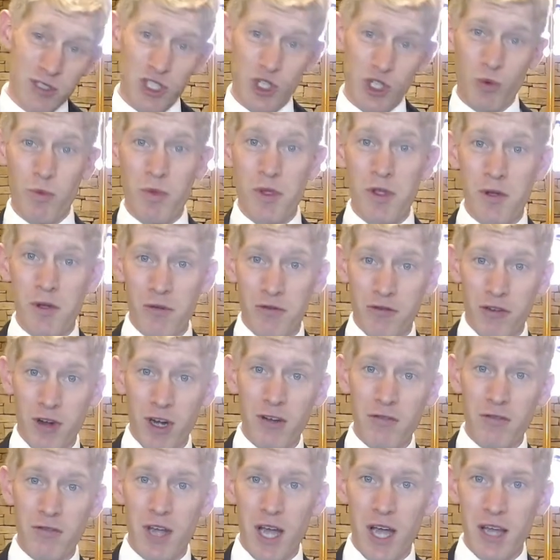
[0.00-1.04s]
Should we be
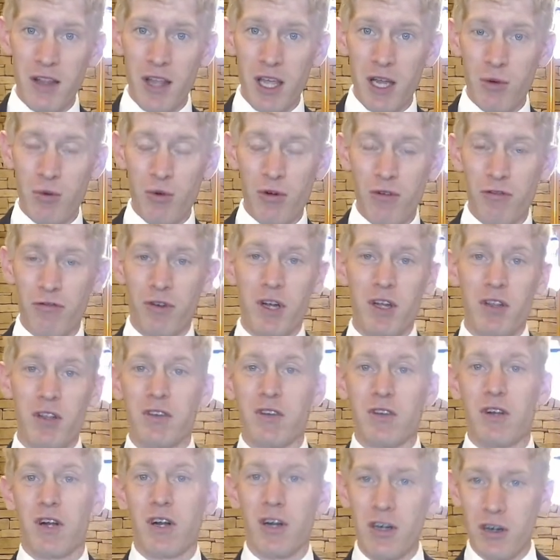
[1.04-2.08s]
afraid of God like we're afraid of the
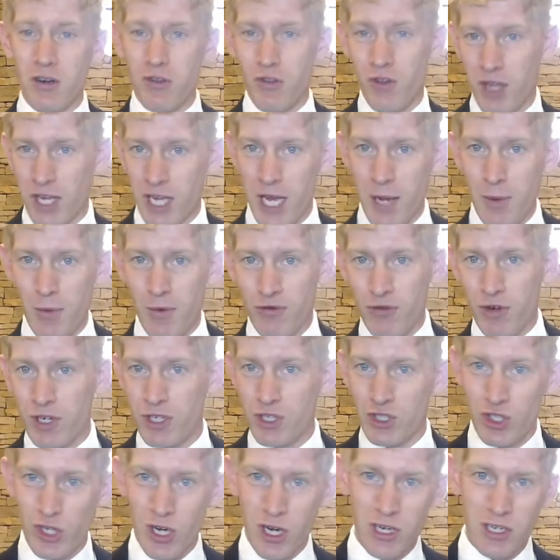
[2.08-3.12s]
dark or like I'm afraid
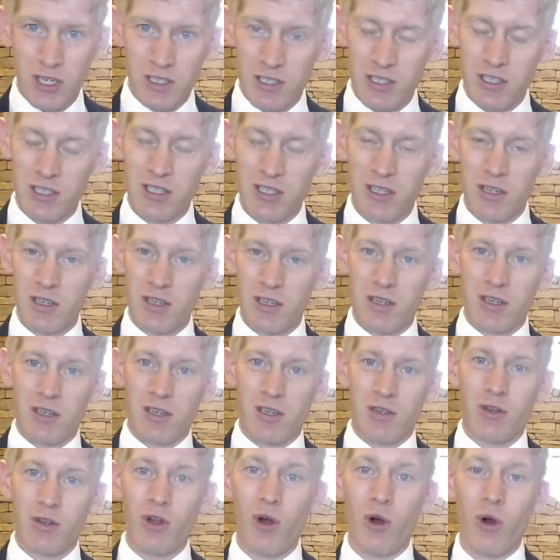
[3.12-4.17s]
of sharks?
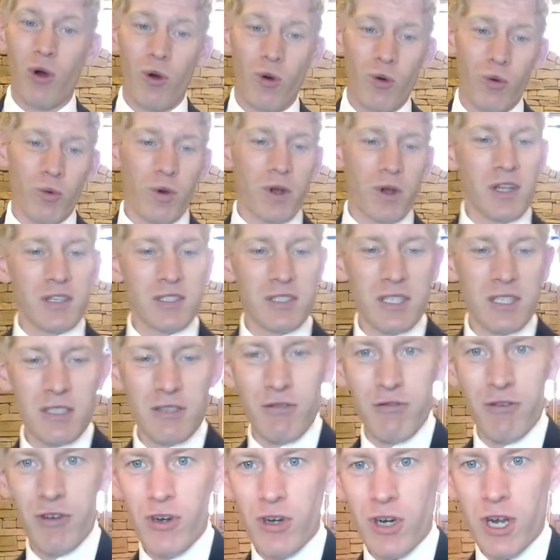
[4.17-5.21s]
No. When it
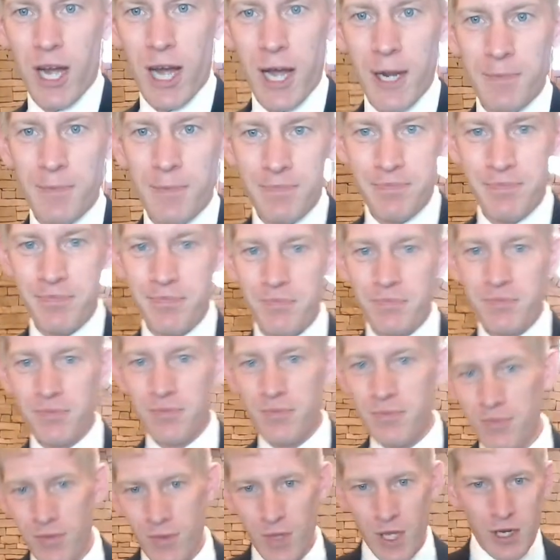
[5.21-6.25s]
says fear God,
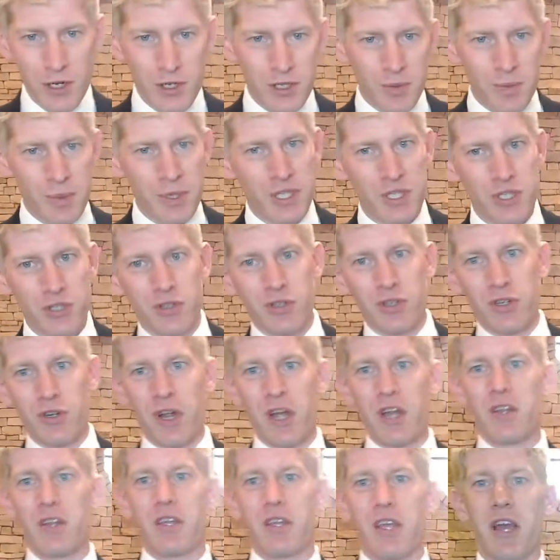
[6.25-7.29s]
here's a picture of the
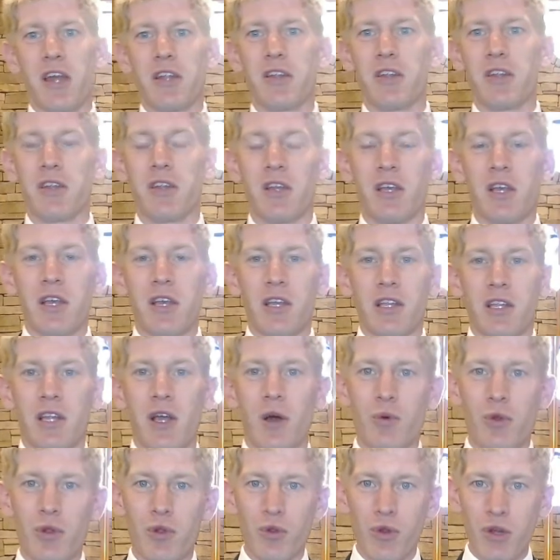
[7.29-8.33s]
Grand Canyon.
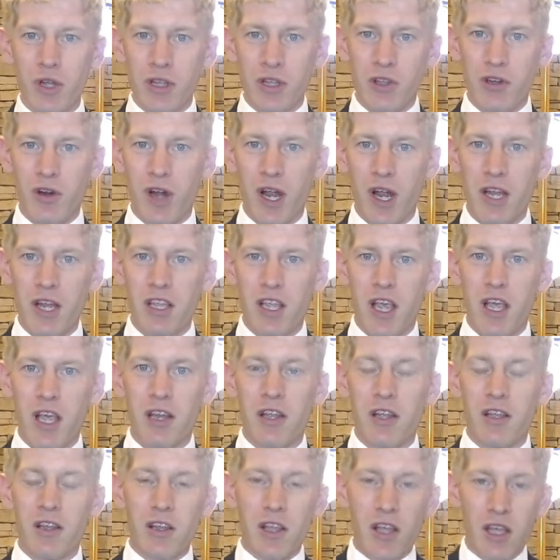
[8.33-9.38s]
Now, when you look at the Grand
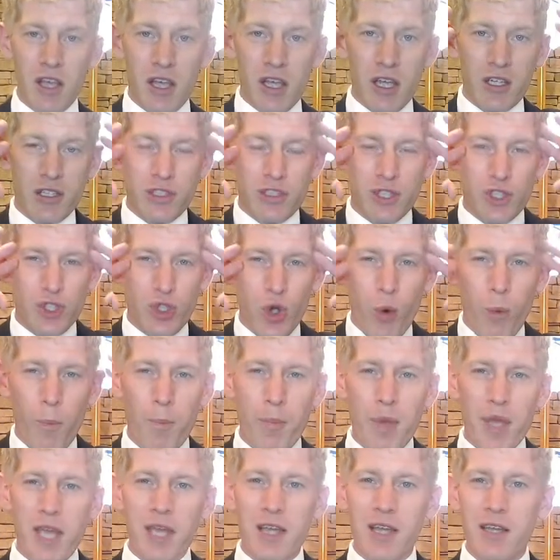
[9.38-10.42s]
Canyon, it's so
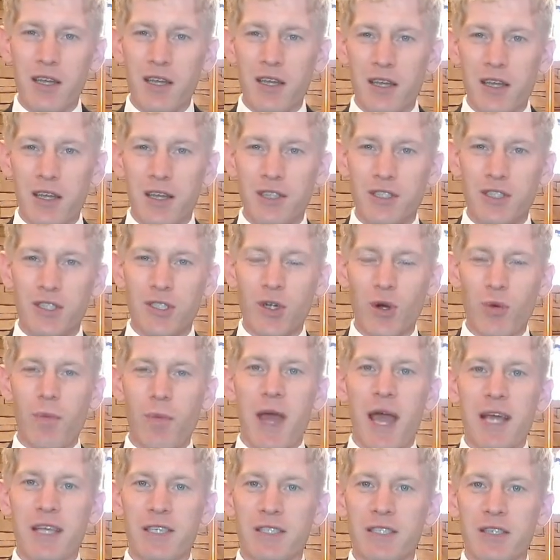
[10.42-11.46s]
big, it's so
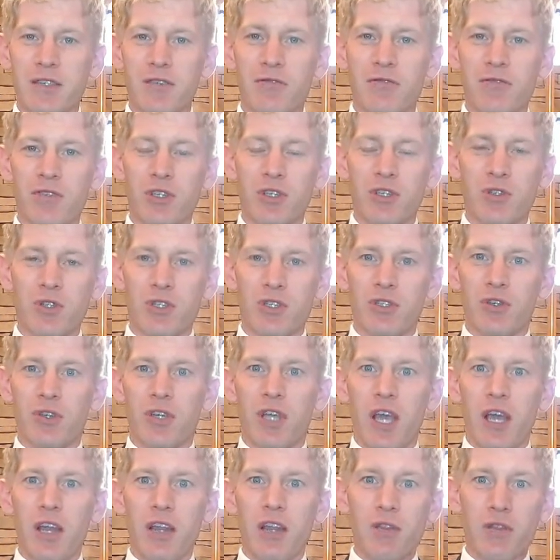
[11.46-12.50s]
massive. You just
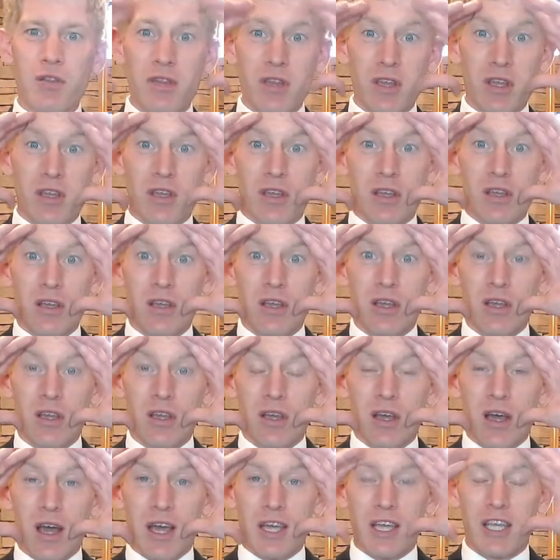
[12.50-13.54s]
look at it, you think,
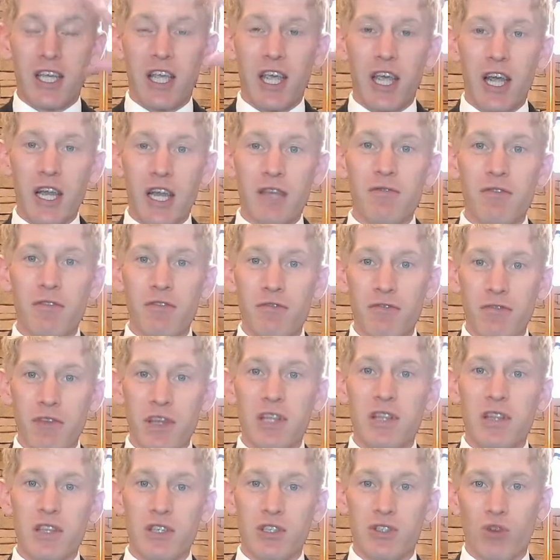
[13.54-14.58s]
I can't even
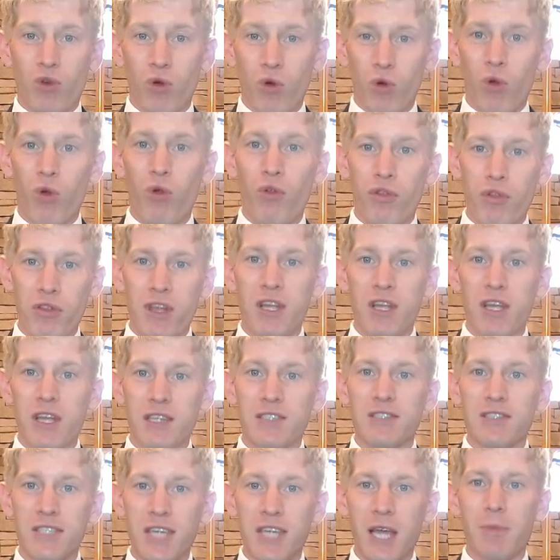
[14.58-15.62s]
fit this whole thing
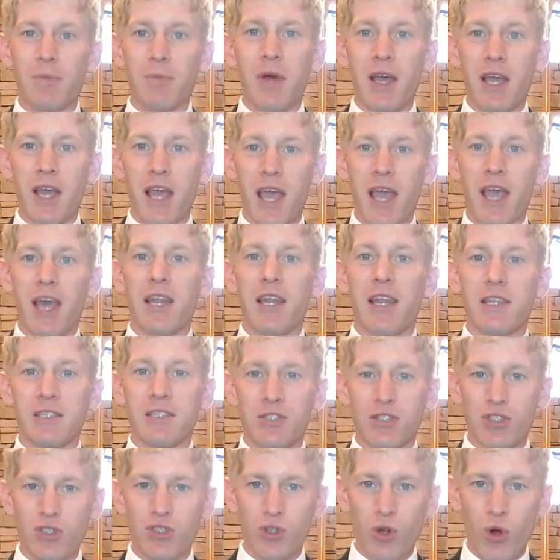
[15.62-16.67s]
inside my head. It's
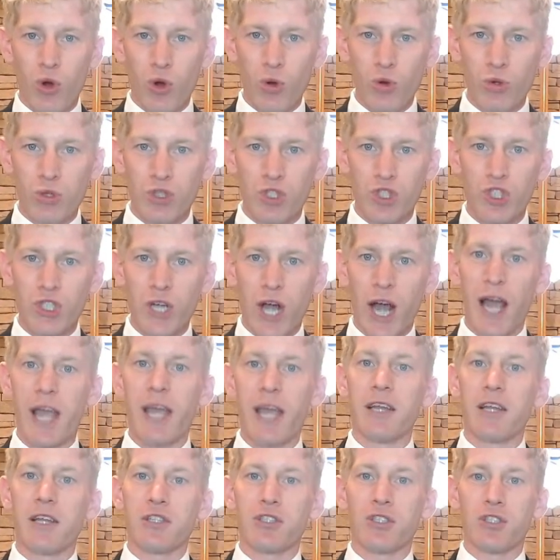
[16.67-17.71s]
so
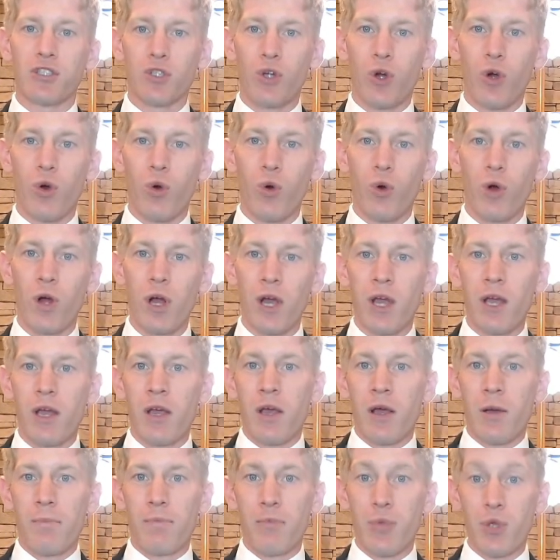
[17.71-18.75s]
giant, it's so
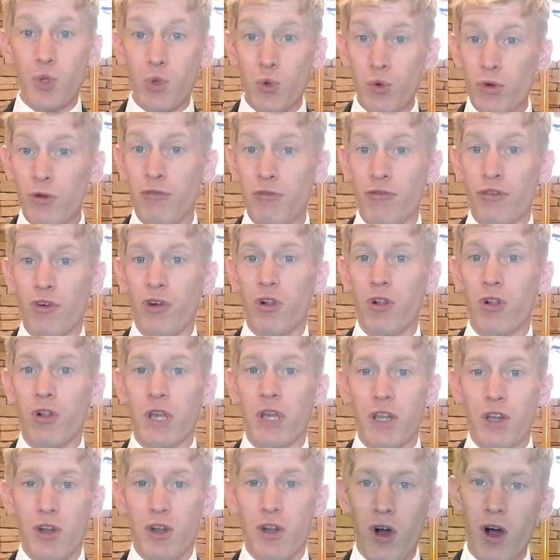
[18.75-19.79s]
beautiful
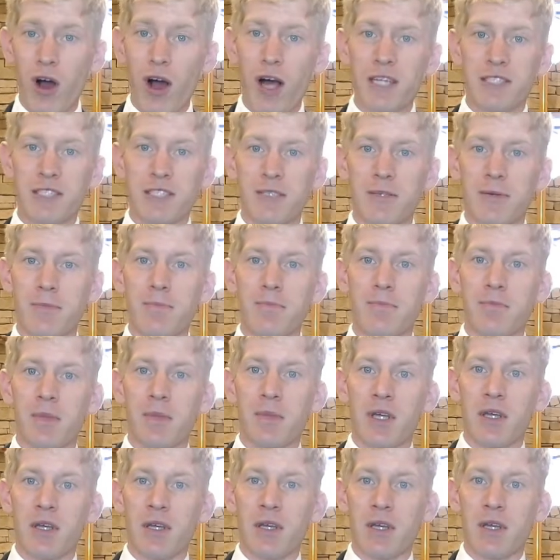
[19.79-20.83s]
and awesome.
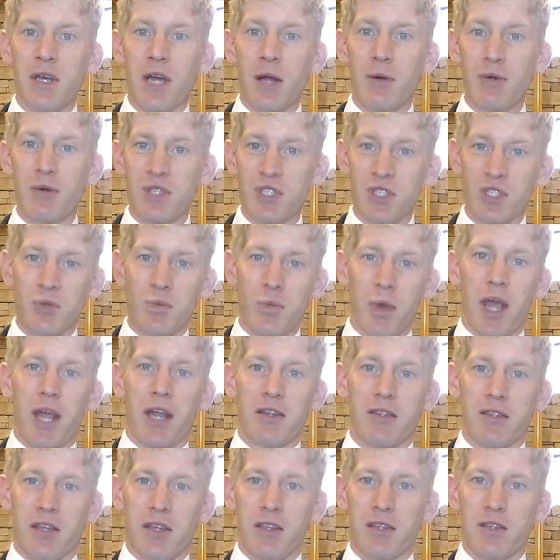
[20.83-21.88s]
I
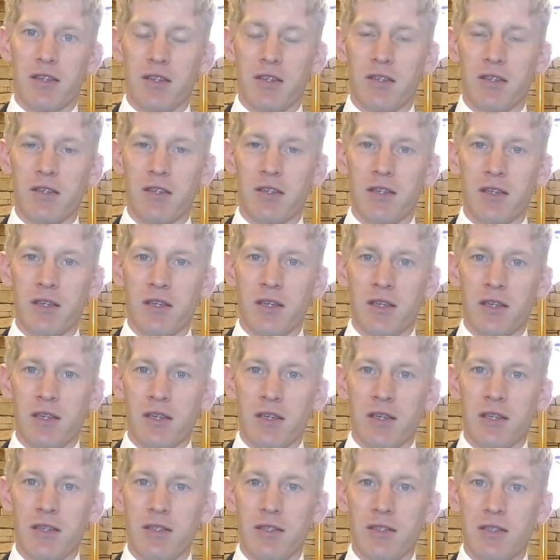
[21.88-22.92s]
respect it.
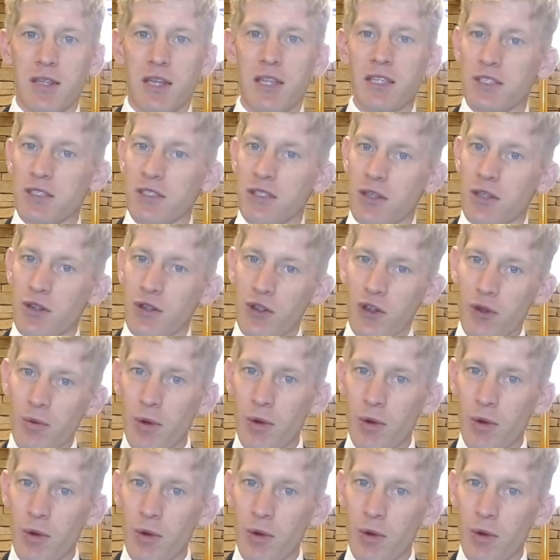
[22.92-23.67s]
That's a little